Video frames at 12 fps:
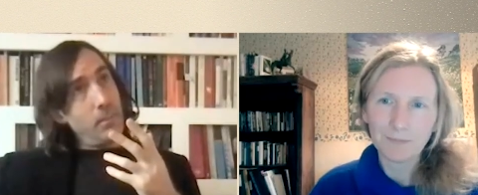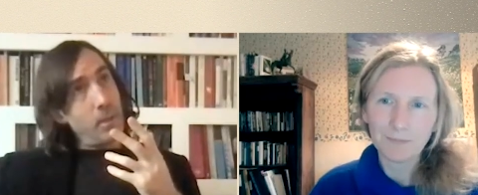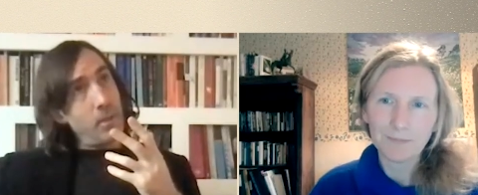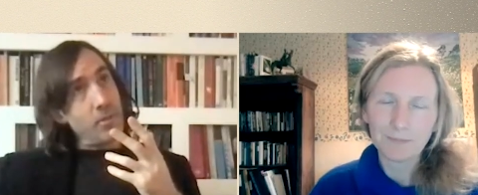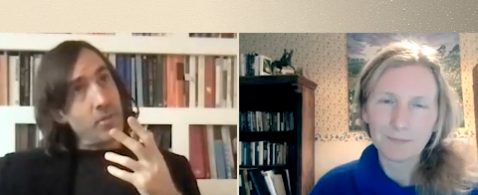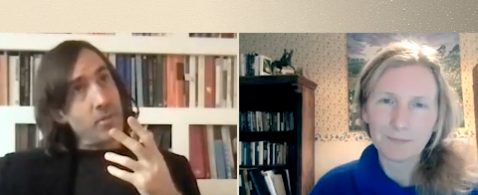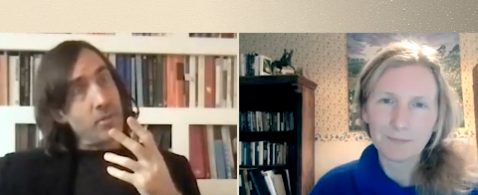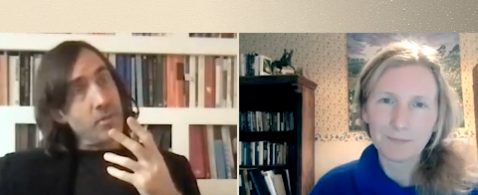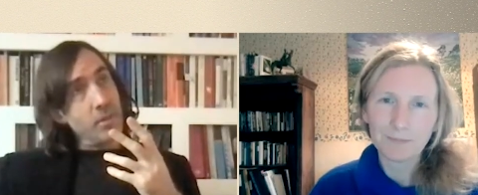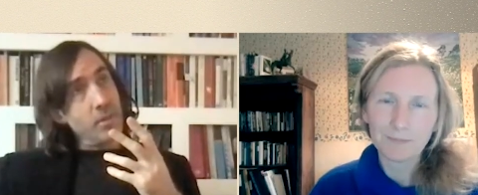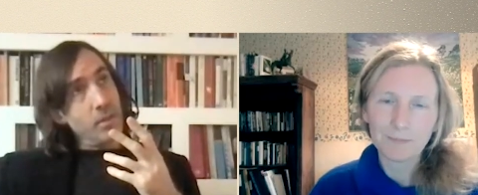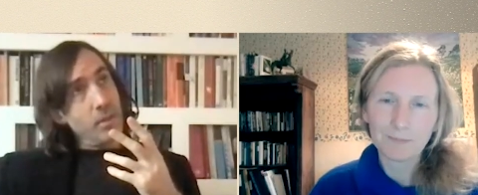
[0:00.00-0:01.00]
Speaker 1: because
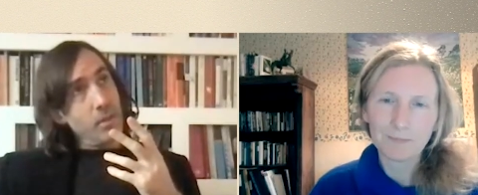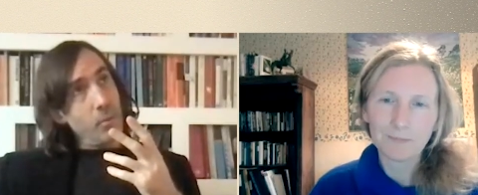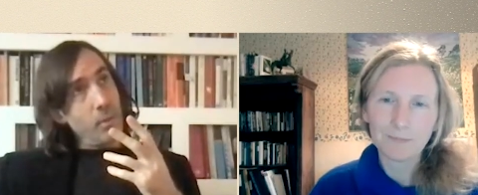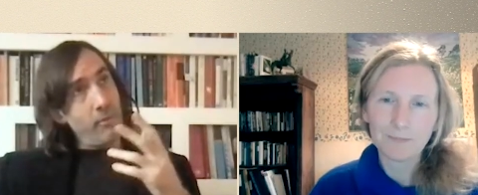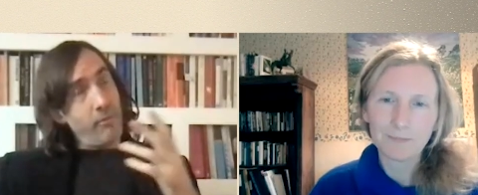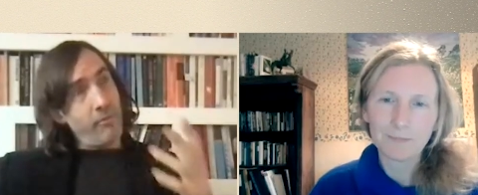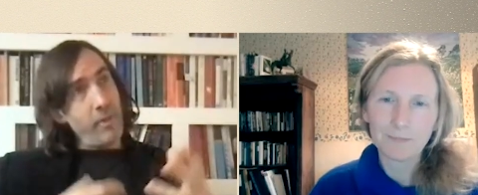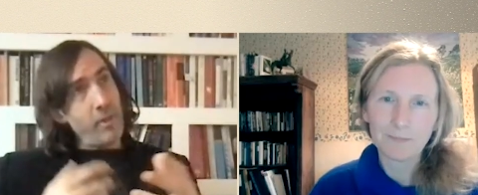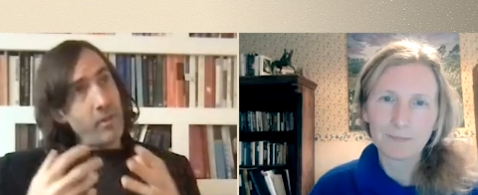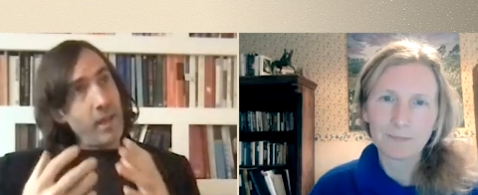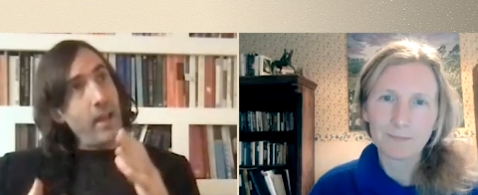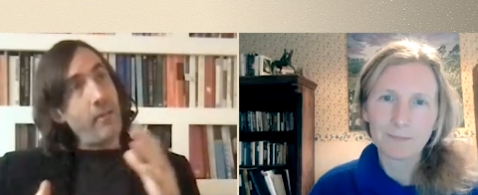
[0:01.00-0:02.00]
we
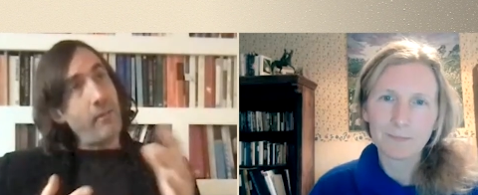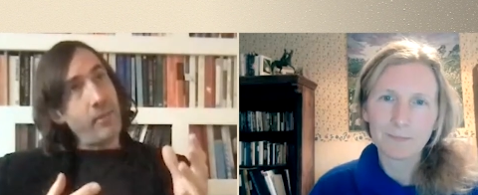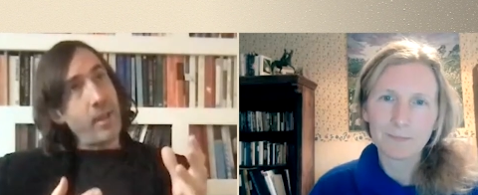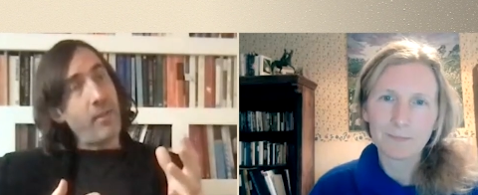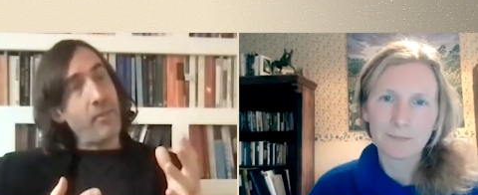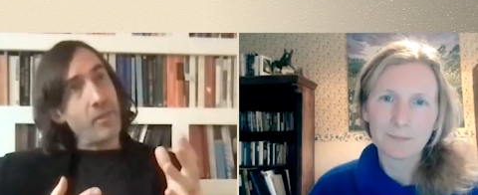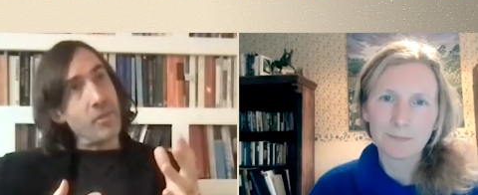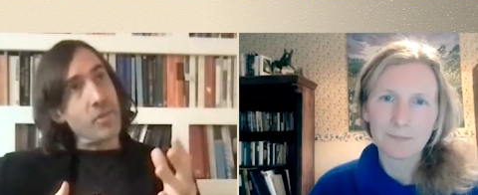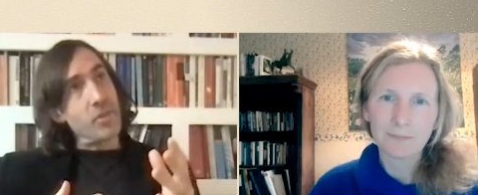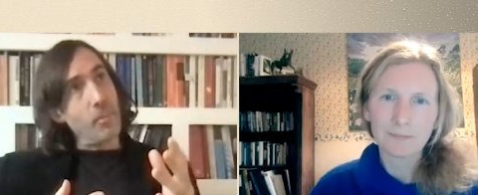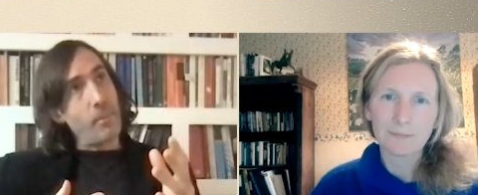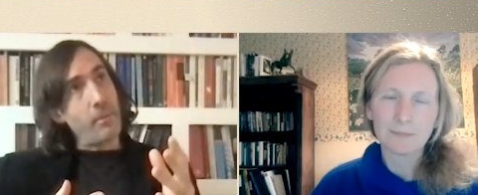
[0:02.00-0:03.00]
figured out that there's
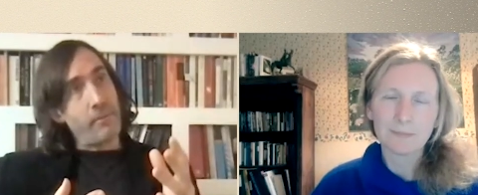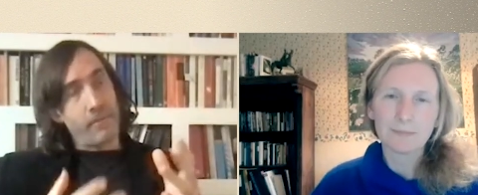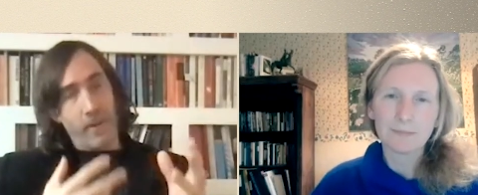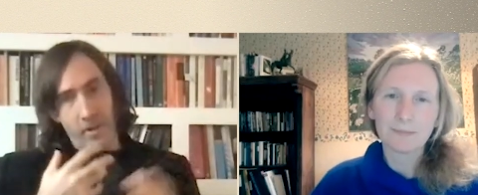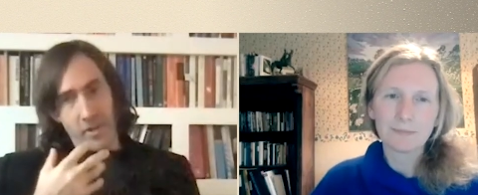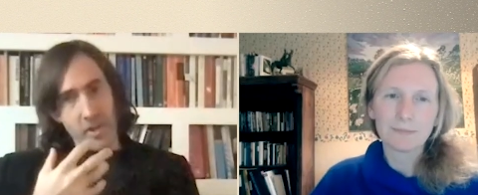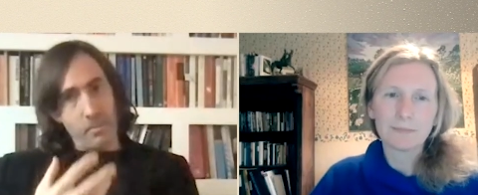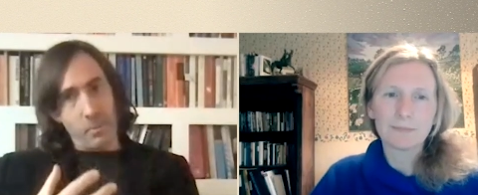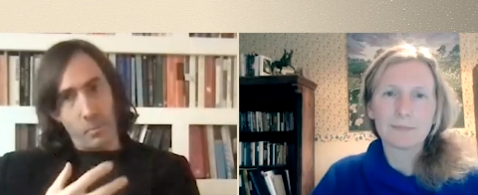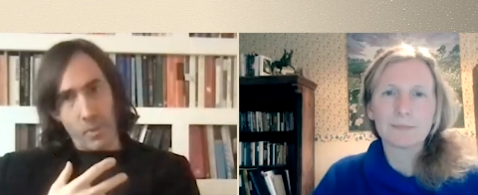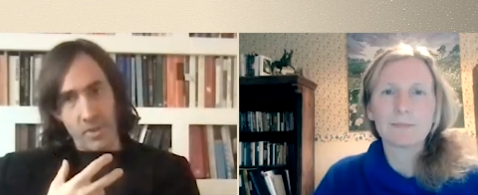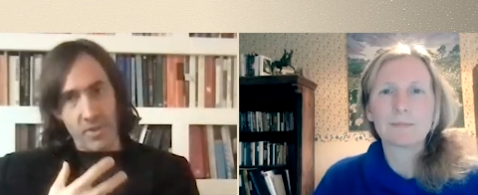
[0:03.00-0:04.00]
something far deeper
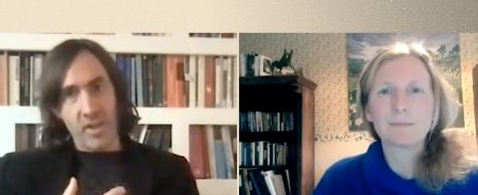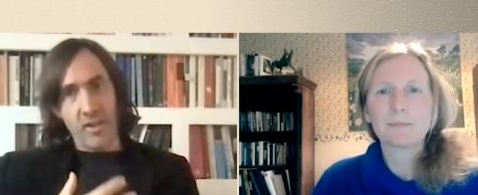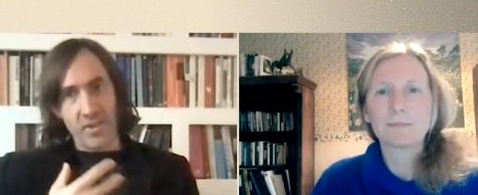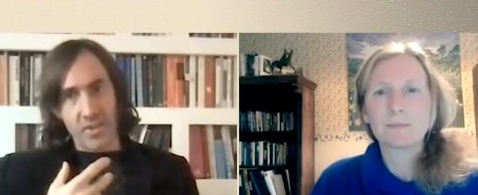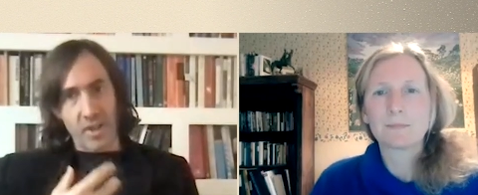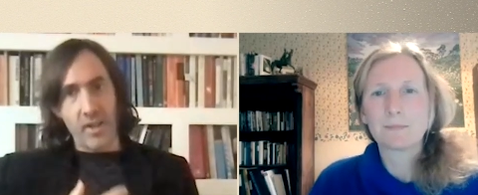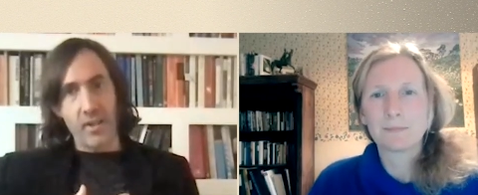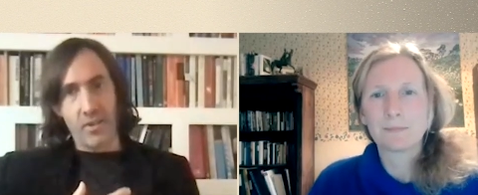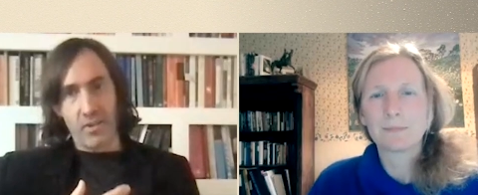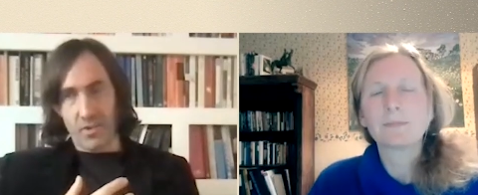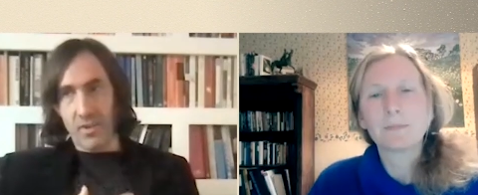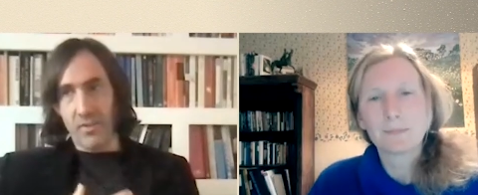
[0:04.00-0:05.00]
within, inside
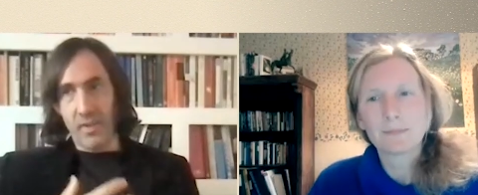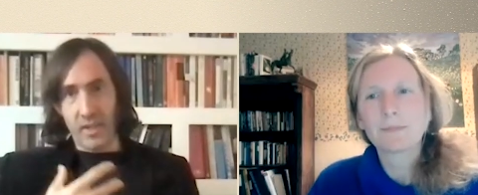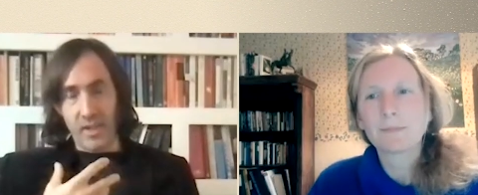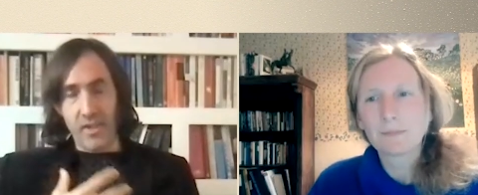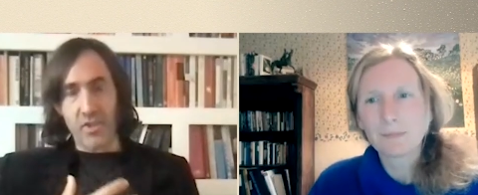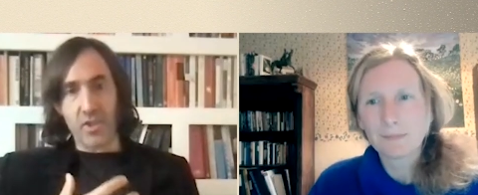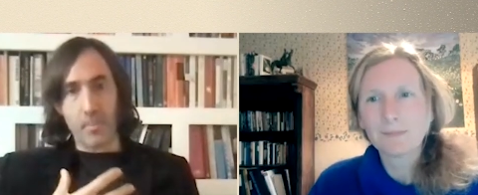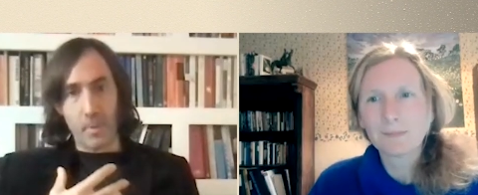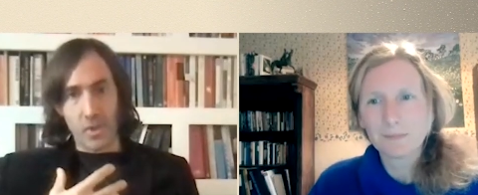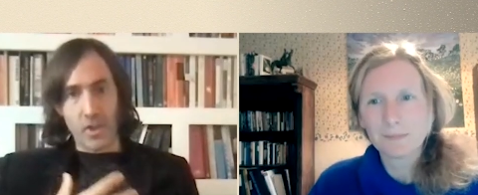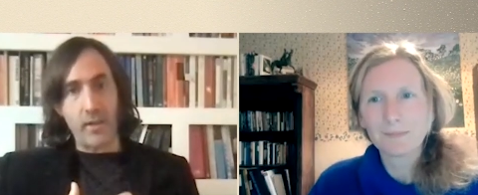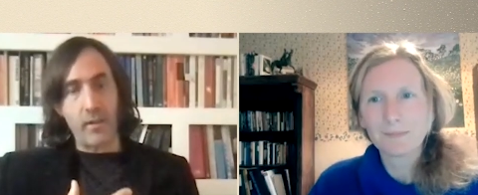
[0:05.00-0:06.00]
us that needs to be
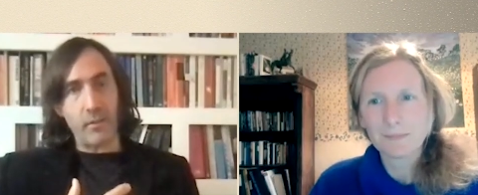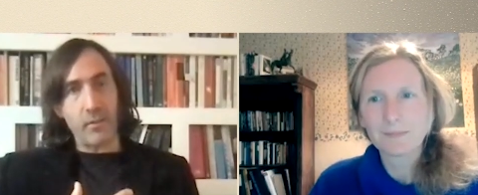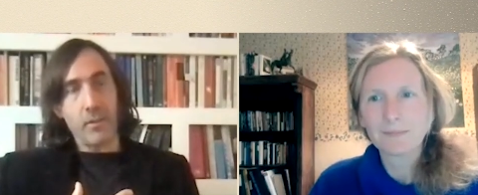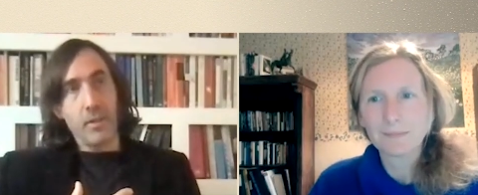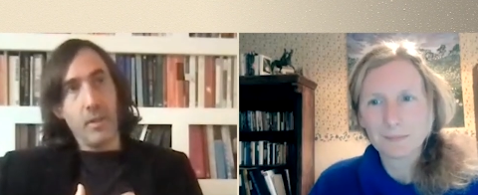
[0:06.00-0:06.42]
channeled.